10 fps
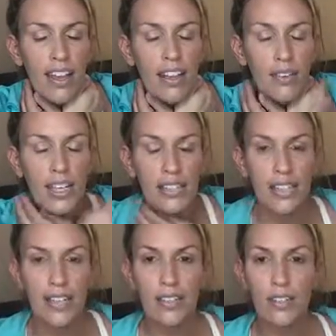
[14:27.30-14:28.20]
And then when it
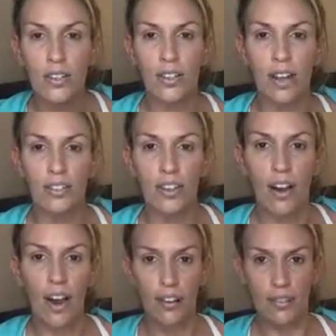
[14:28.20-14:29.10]
dings, you go down to your
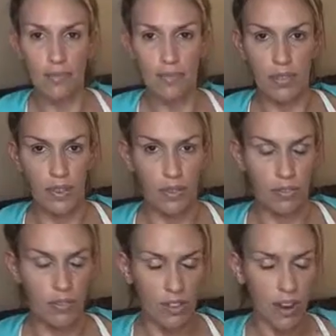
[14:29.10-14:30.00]
heart.
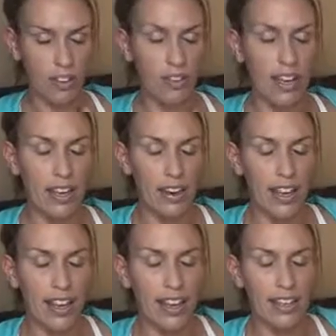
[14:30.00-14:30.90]
So the heart's right
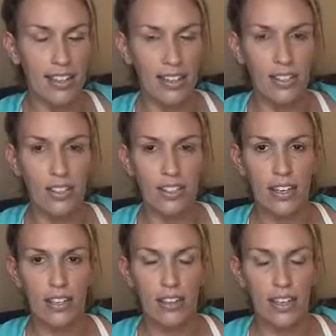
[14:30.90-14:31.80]
here. I kind of like to just
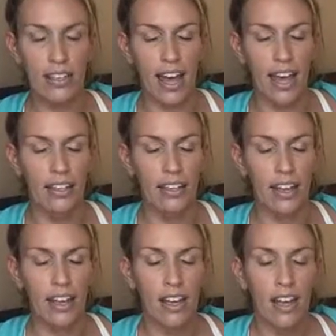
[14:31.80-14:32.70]
kind of go like that.
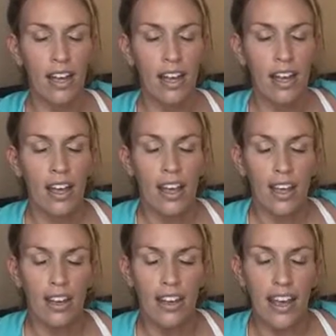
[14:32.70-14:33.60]

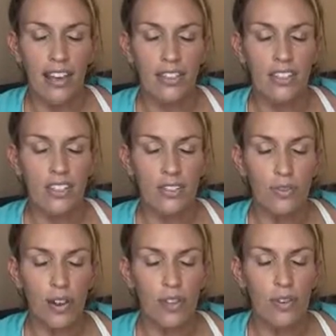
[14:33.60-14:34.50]
And again, just
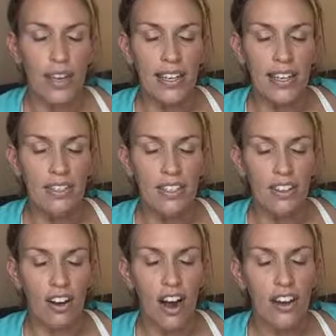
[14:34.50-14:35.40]
run the Reiki into
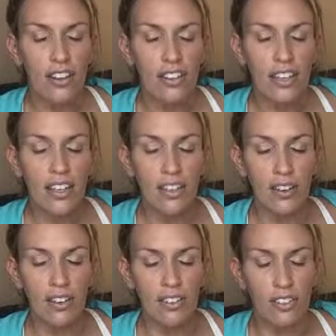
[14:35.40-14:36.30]
your heart.
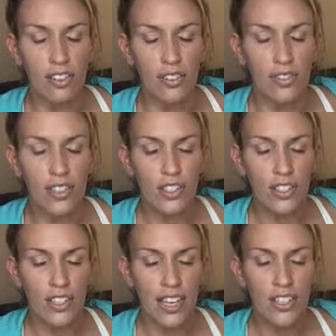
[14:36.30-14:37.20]
You can use
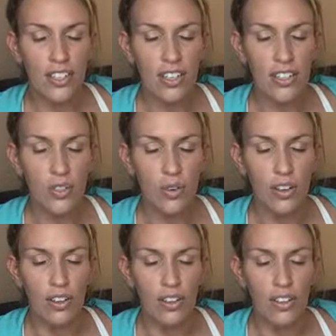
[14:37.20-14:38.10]
visualizations, or
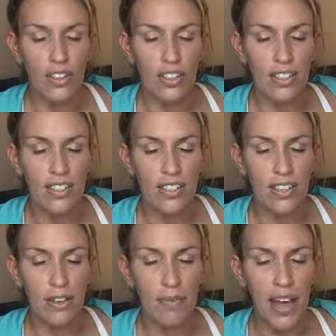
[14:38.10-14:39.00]
you can just
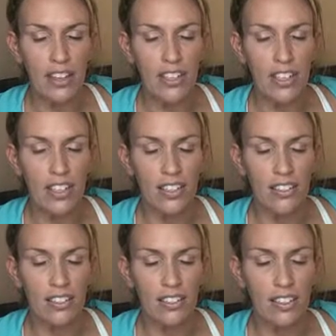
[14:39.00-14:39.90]

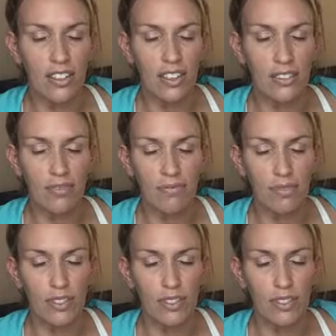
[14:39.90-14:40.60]
imagine, you know,